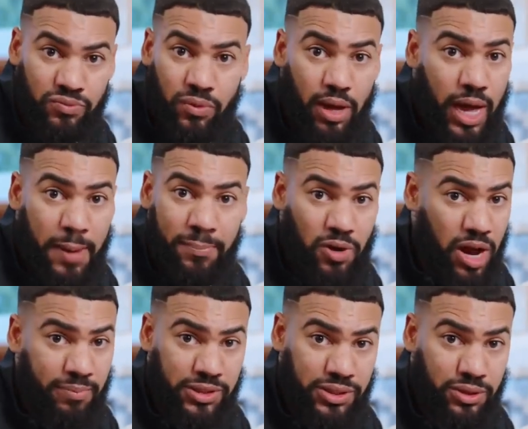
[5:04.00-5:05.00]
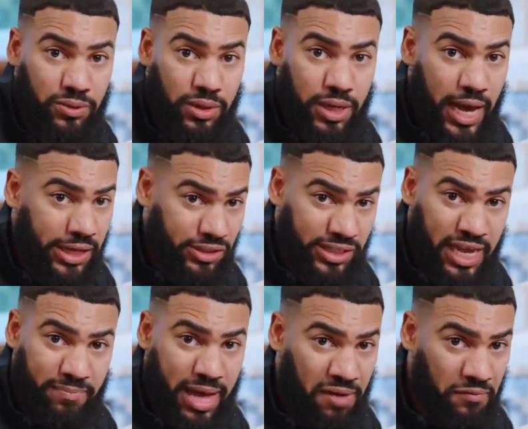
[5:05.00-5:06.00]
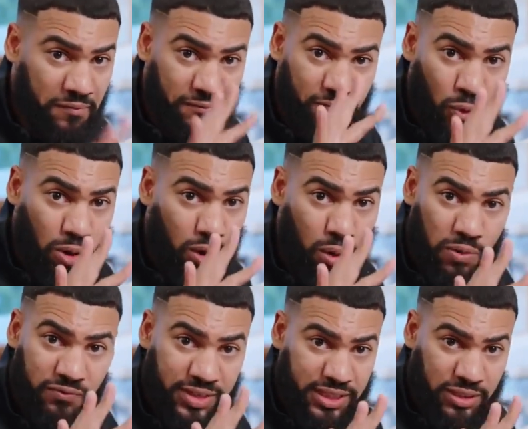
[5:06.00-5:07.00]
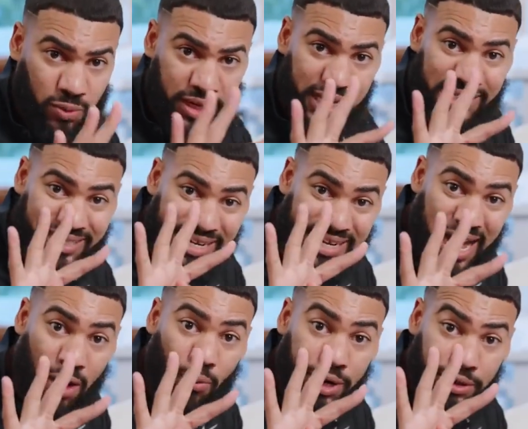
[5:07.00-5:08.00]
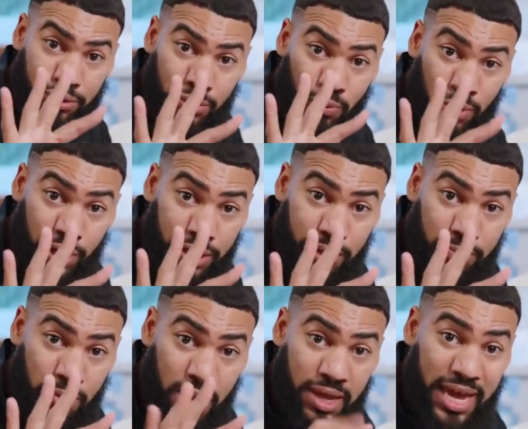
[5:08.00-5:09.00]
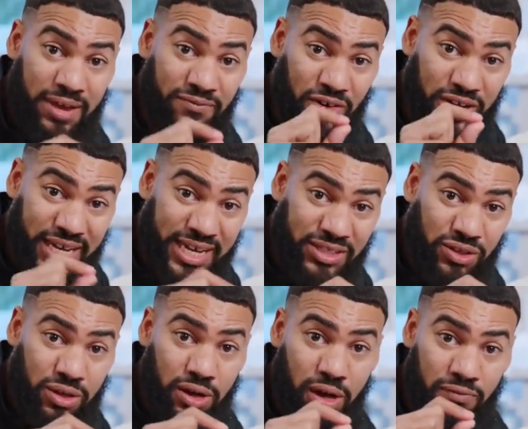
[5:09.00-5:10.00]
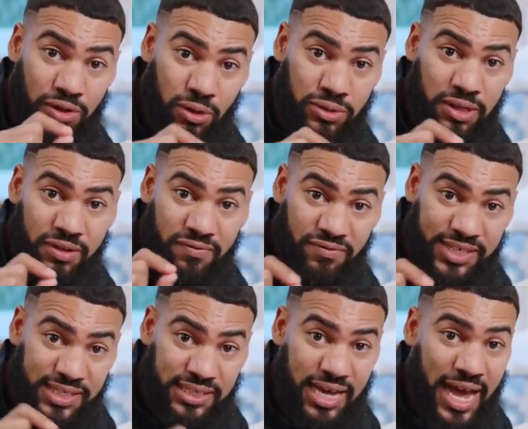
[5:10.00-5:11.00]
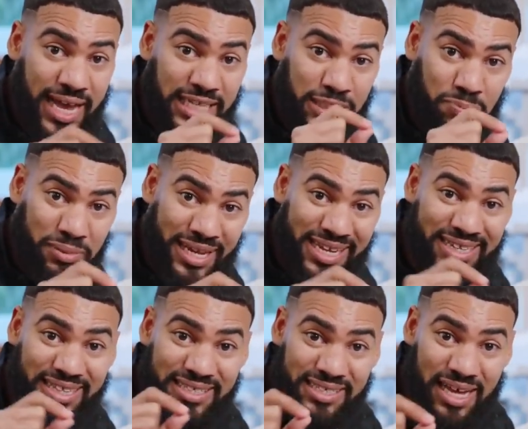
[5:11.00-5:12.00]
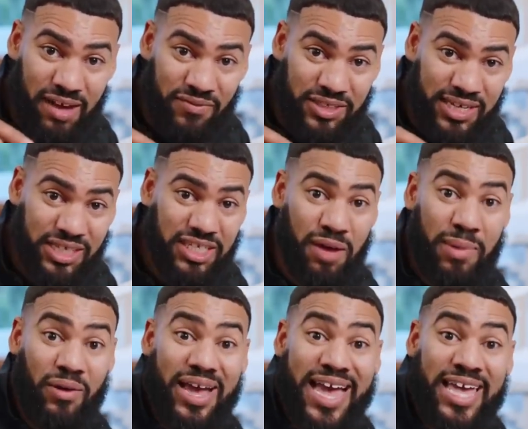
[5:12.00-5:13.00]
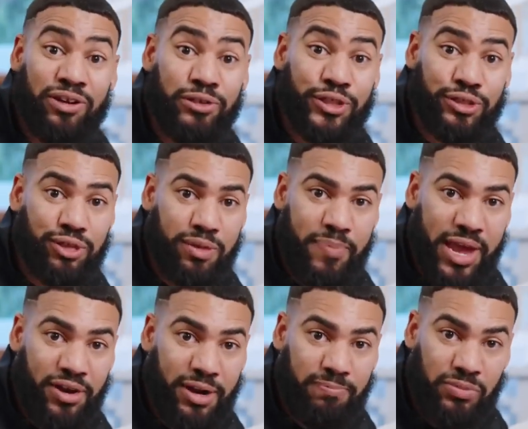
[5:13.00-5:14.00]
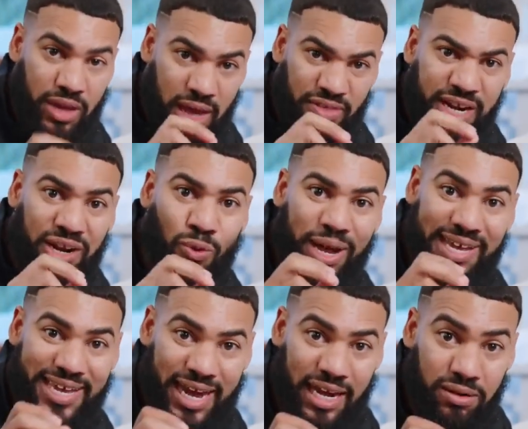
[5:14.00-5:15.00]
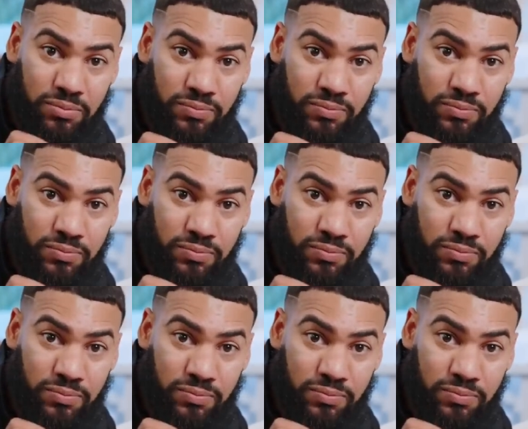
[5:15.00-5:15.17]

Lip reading: I promise you. I just came back from 4 home visits where kids did not want to do the work. And for each of those visits, I explained this conversation about energy to the parent, and they didn't quite get it.